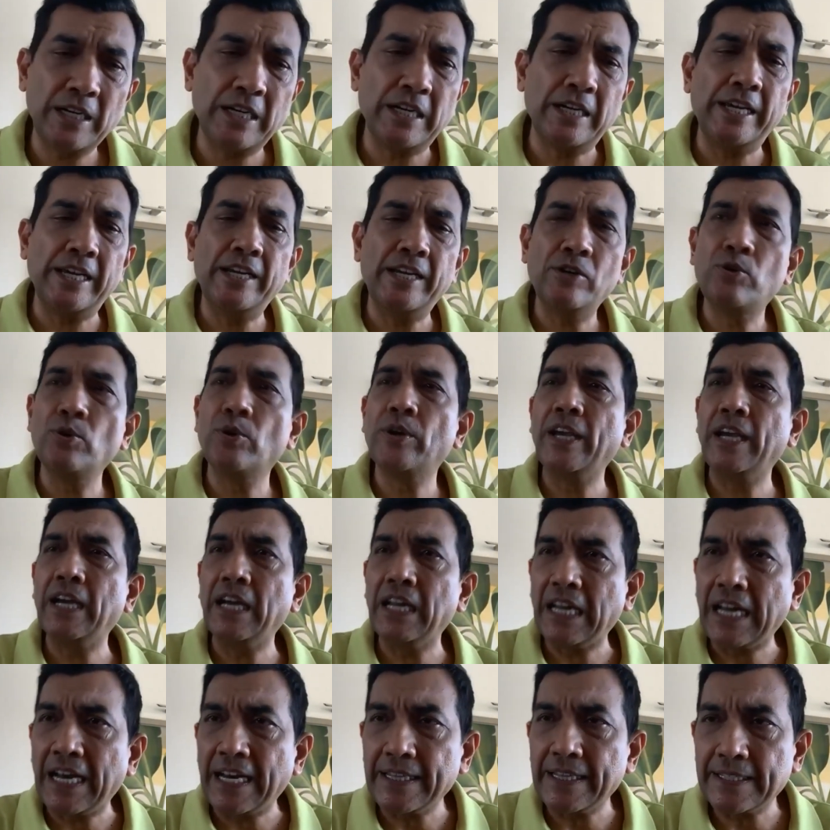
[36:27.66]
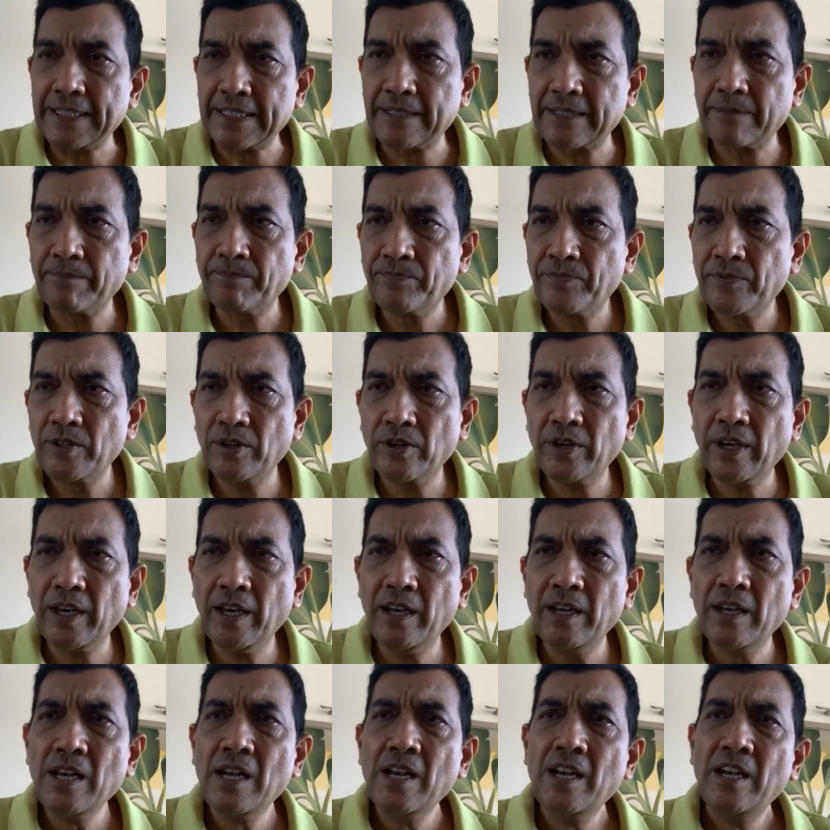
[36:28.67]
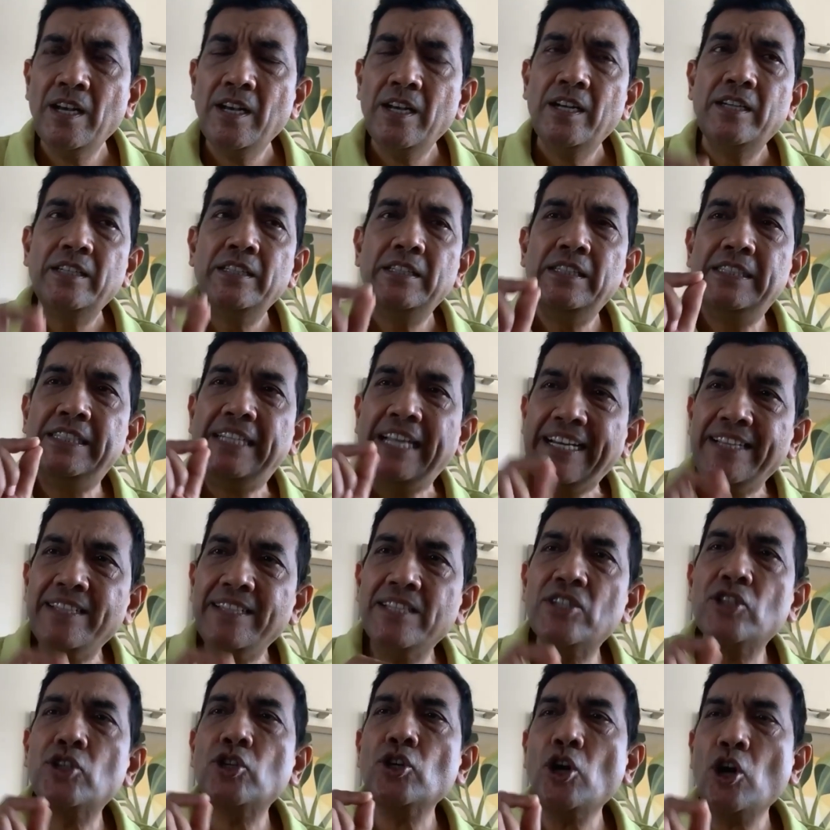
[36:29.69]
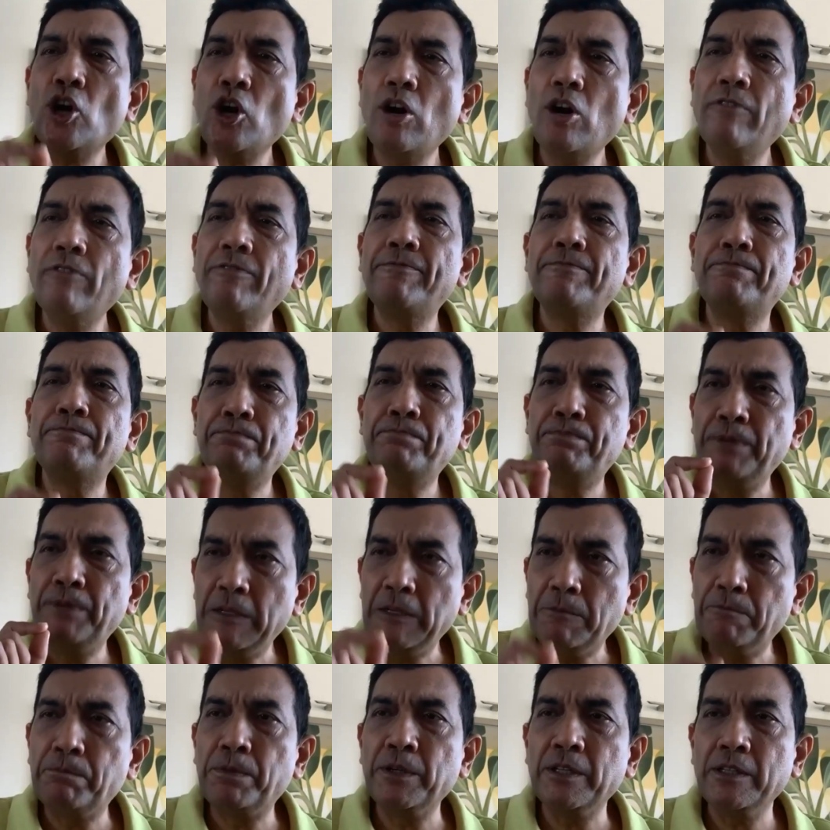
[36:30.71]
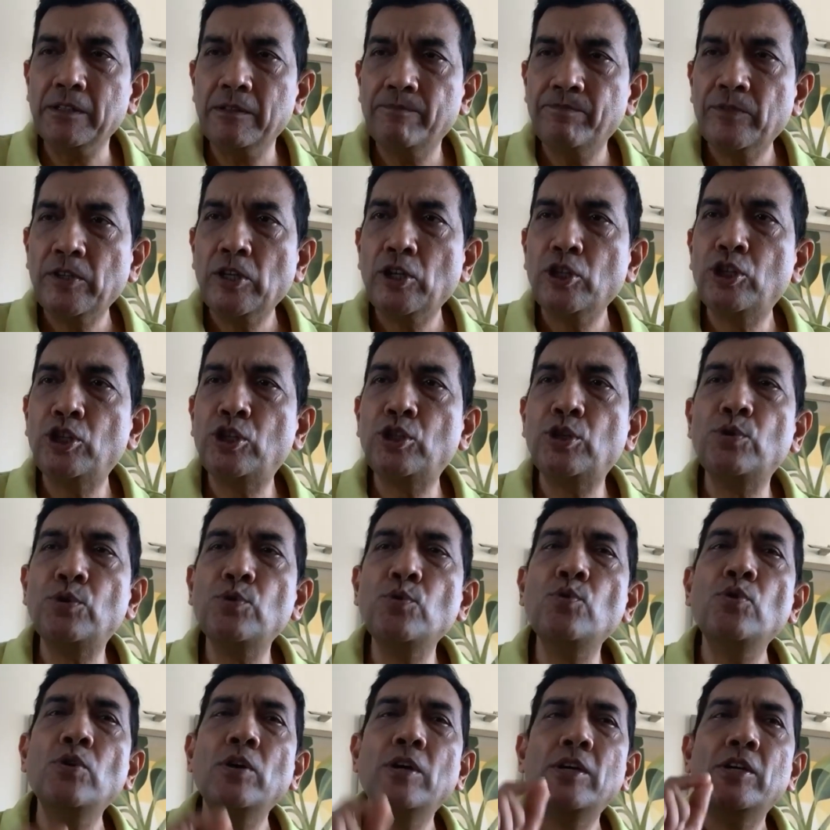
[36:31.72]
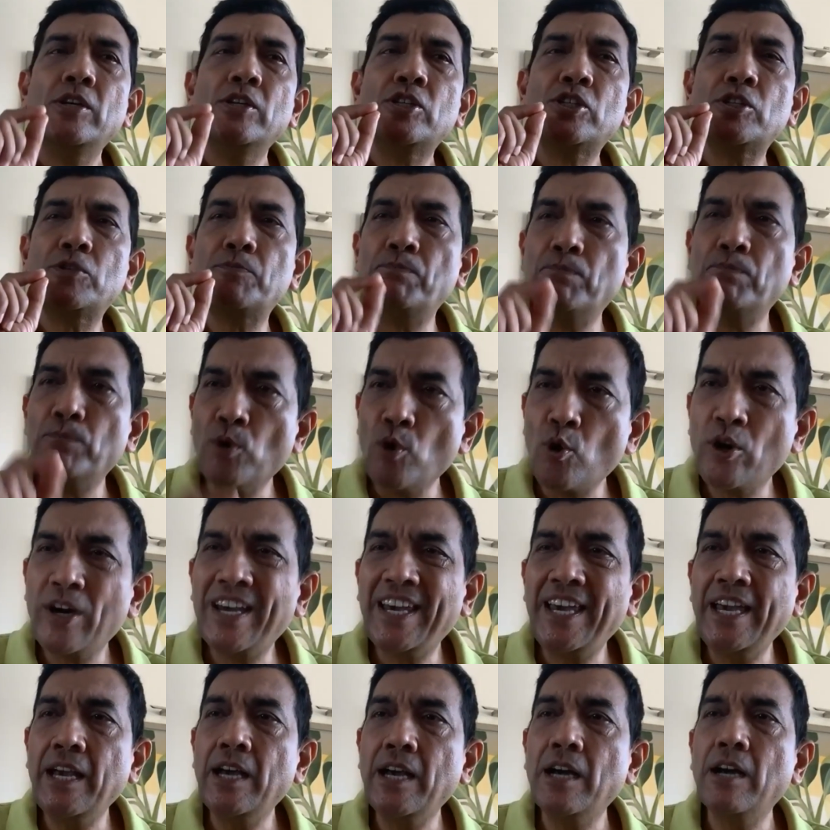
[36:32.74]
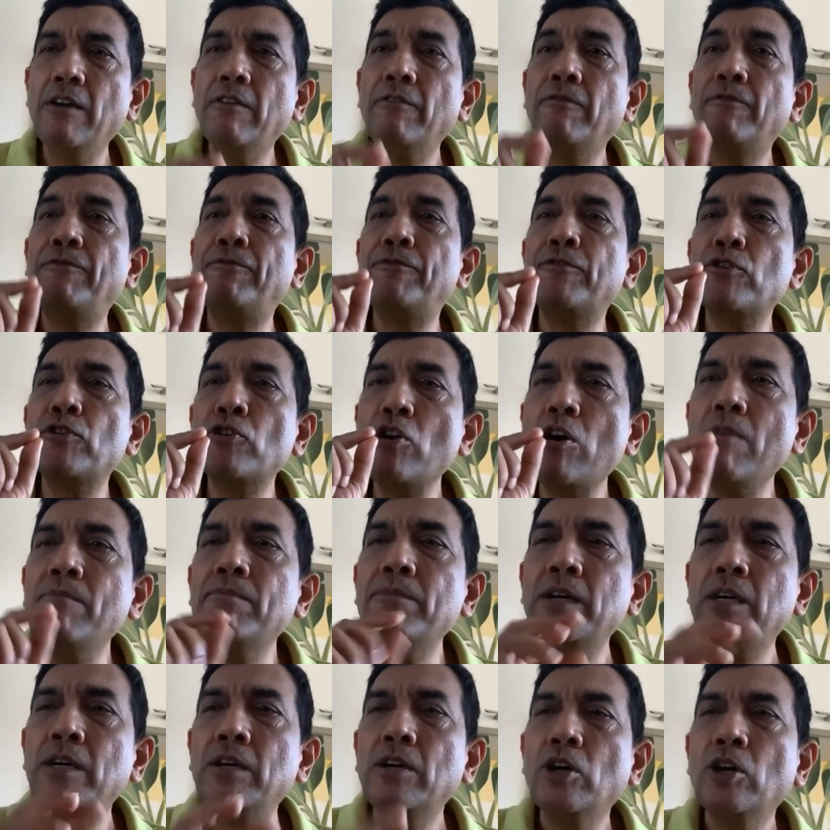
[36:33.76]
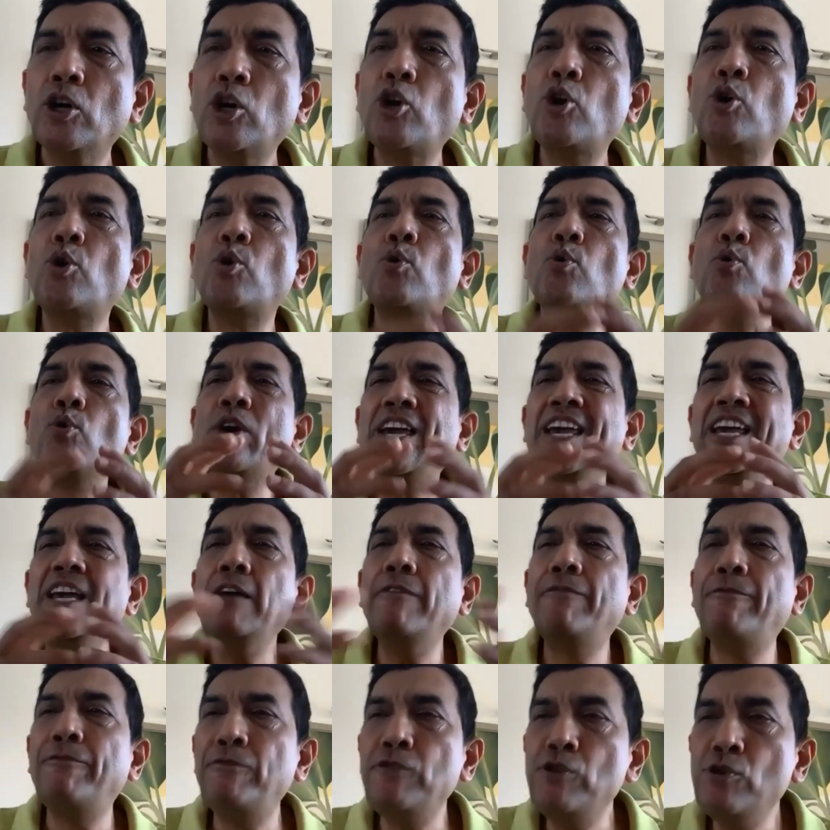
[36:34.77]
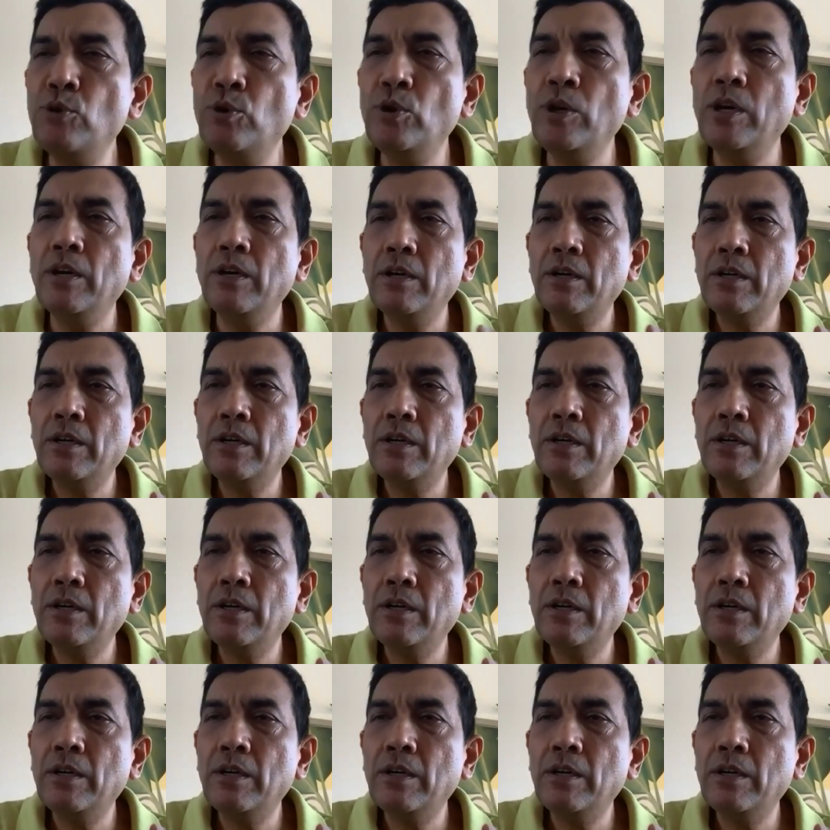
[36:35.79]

clean cooking alliance. Okay, deaths of people through smoking from cooking fuel,